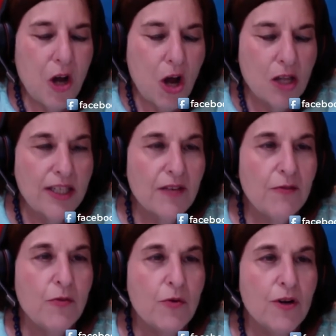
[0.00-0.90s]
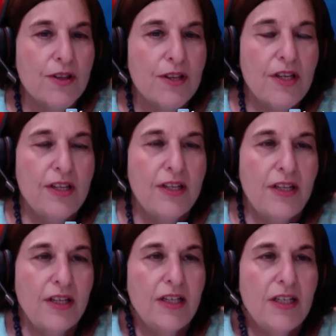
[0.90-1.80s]
calling forth
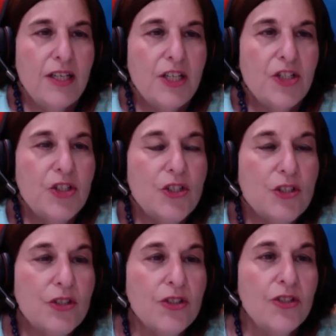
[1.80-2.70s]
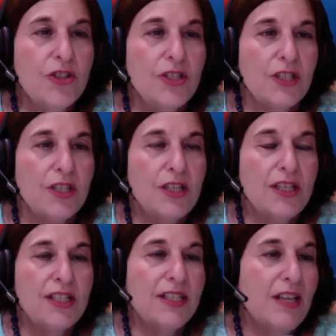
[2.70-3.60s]
the concerns, the
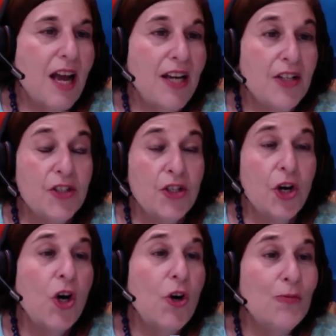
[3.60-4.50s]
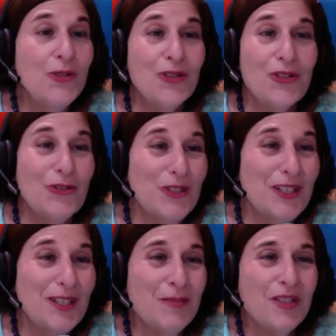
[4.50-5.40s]
desires, the hopes, the
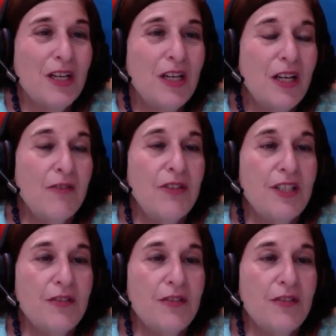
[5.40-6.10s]
dreams of